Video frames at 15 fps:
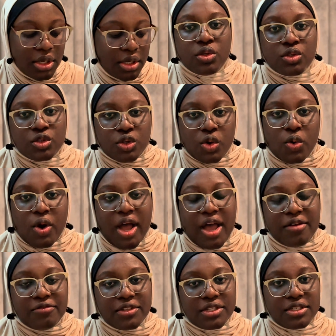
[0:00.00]
So
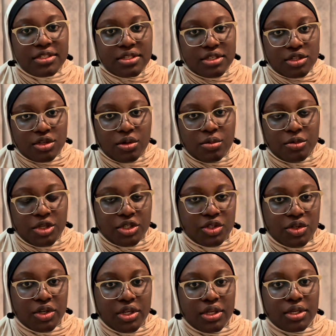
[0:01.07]
after decision
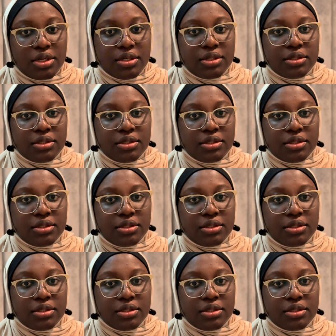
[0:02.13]
matrix,